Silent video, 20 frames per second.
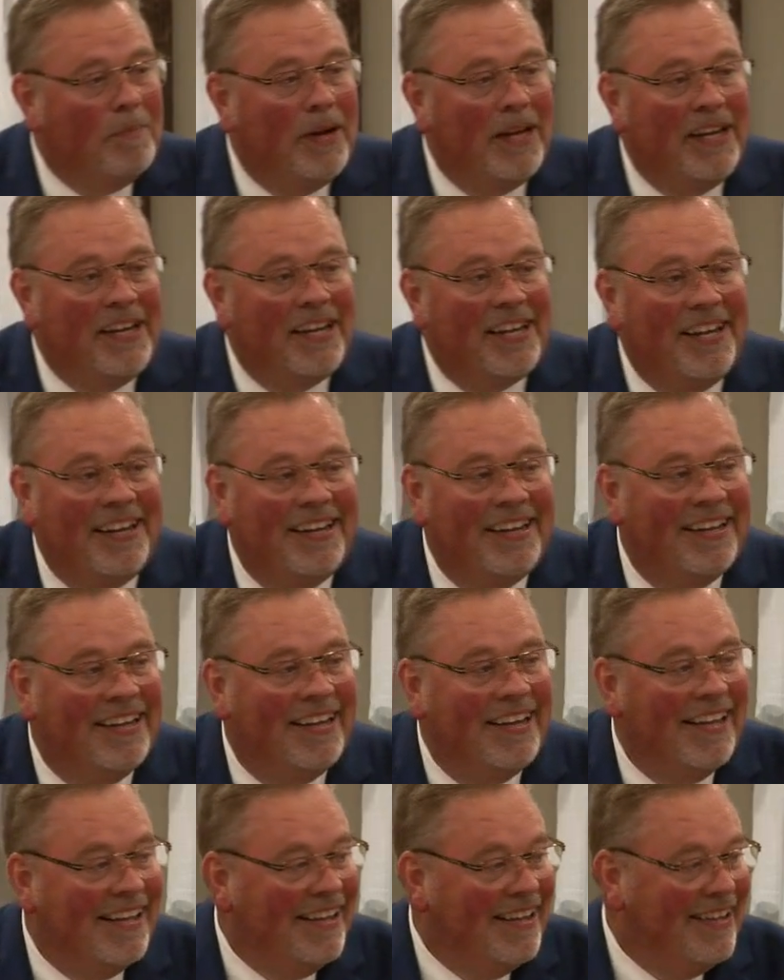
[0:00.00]
But
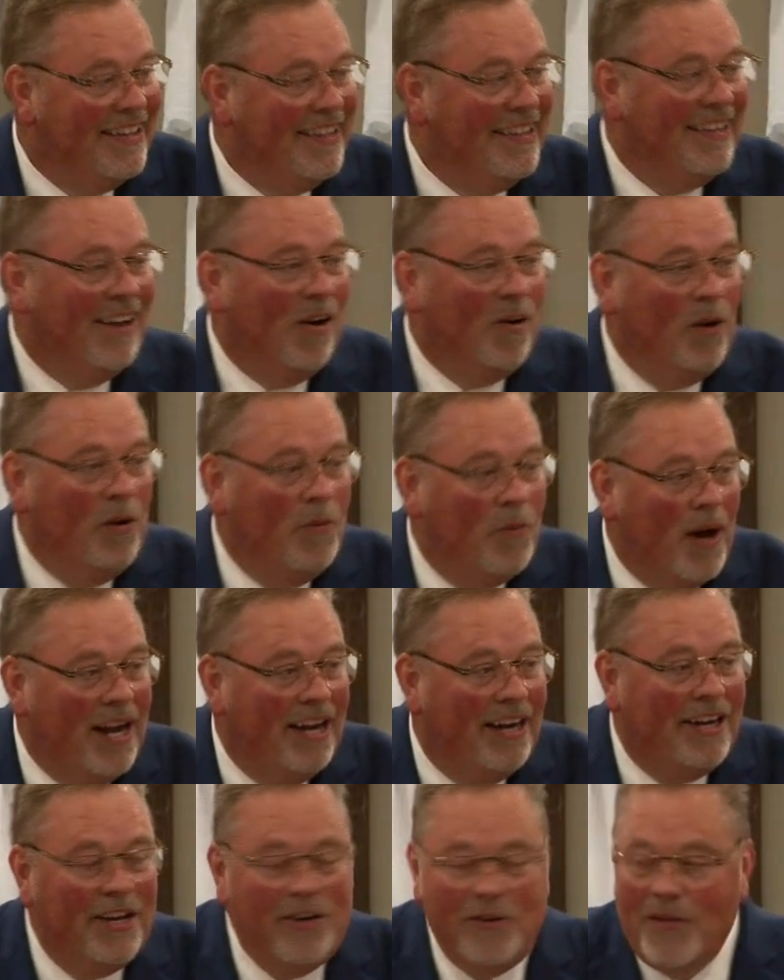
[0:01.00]
only way
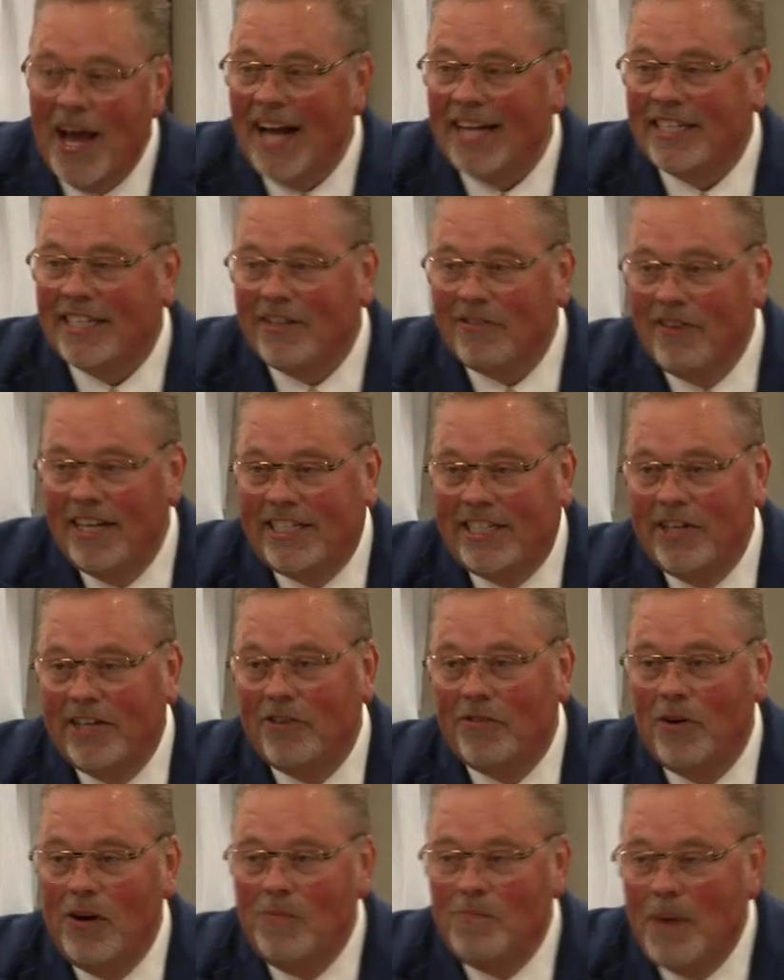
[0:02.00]
to do that is to rent
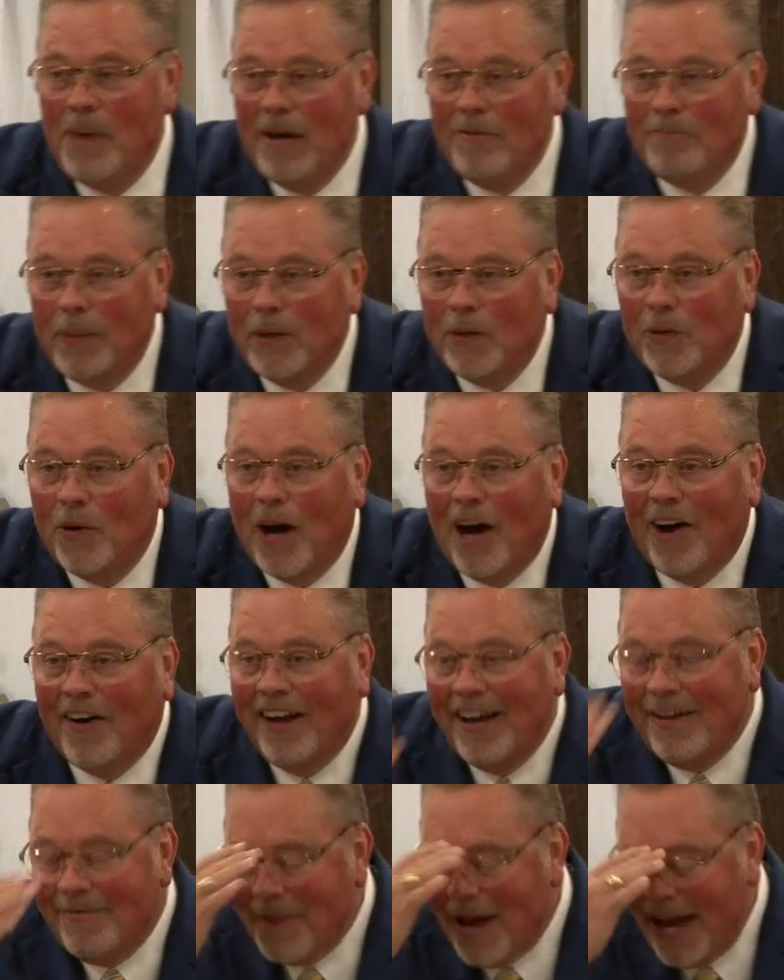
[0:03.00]
your room above pool
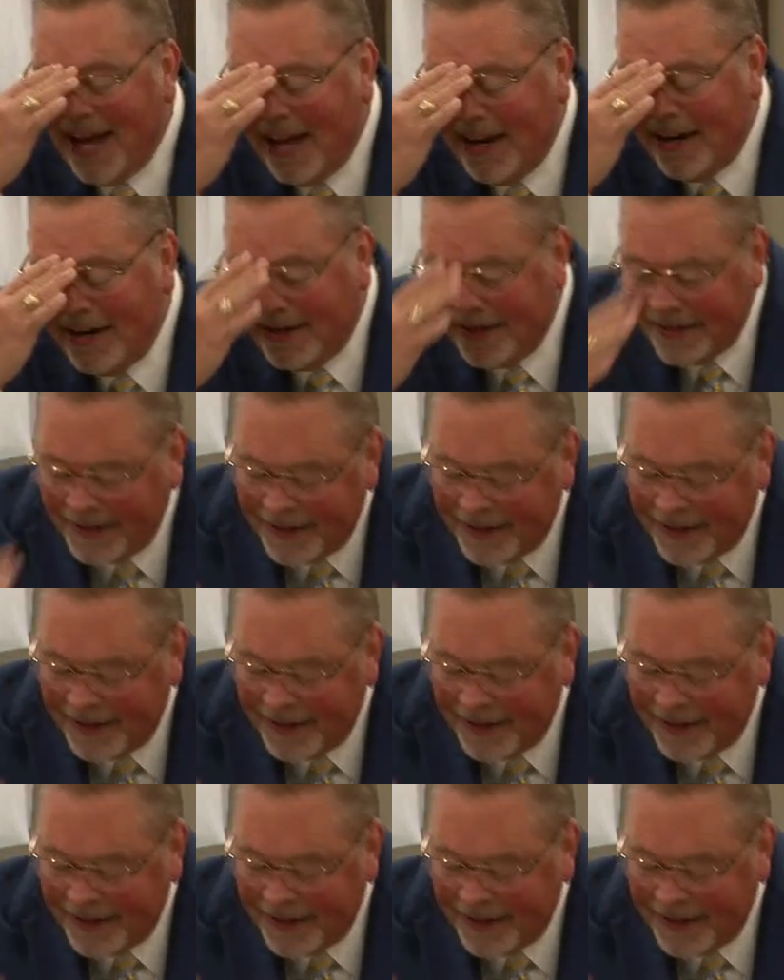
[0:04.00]
hall. Amen.